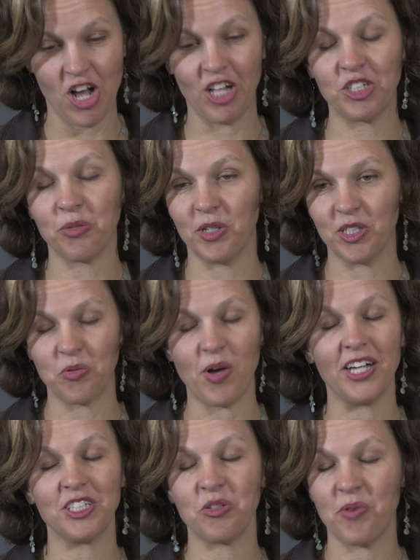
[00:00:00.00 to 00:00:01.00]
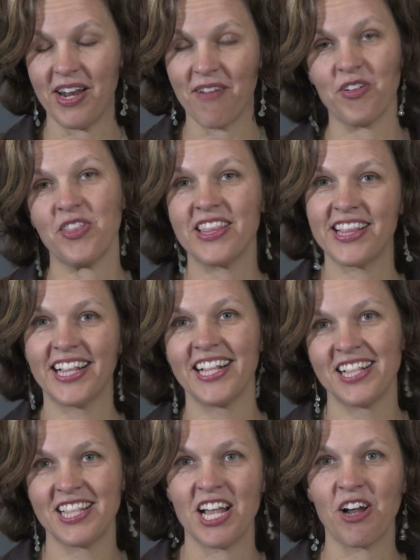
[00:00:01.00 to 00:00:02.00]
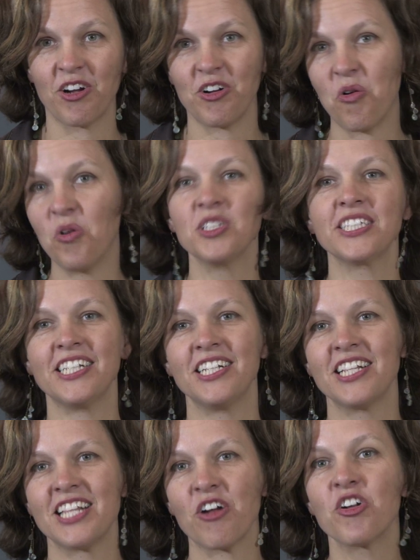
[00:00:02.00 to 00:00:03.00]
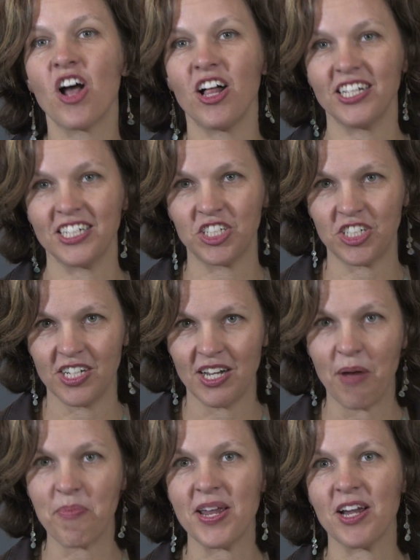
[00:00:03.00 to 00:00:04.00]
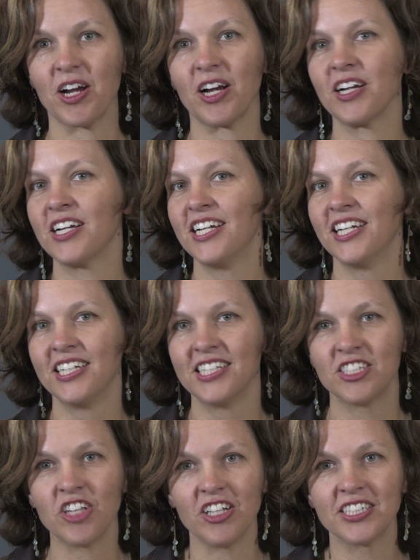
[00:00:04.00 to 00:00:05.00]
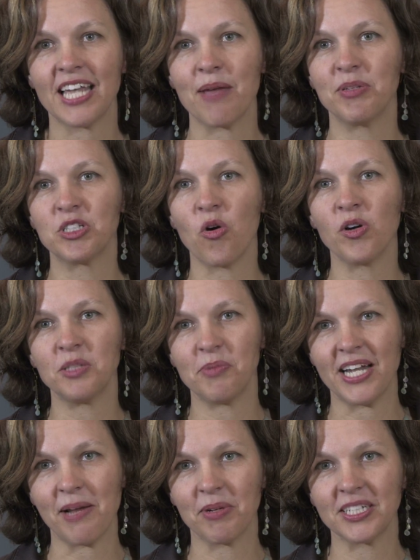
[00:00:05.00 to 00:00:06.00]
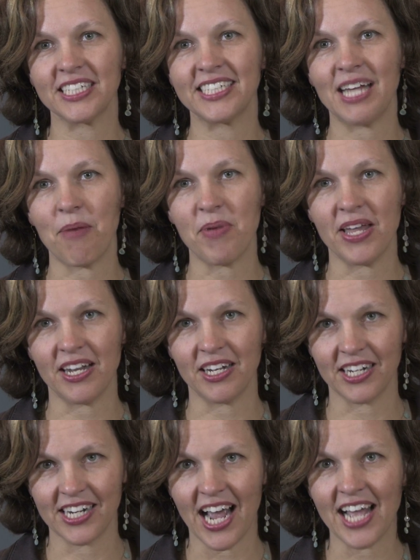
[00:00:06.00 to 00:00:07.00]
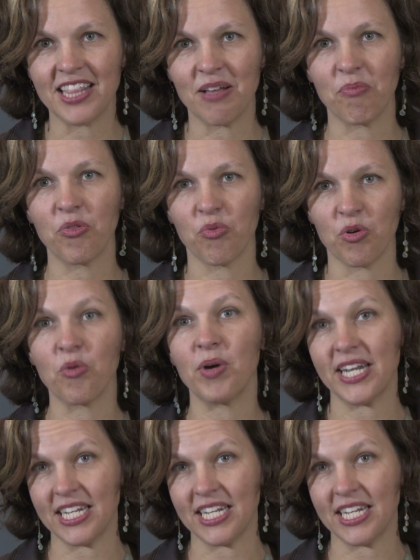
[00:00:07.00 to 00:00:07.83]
knowledgeable as well. So whenever holes in their knowledge appear, Solidscape has always been able to step in and guide them through what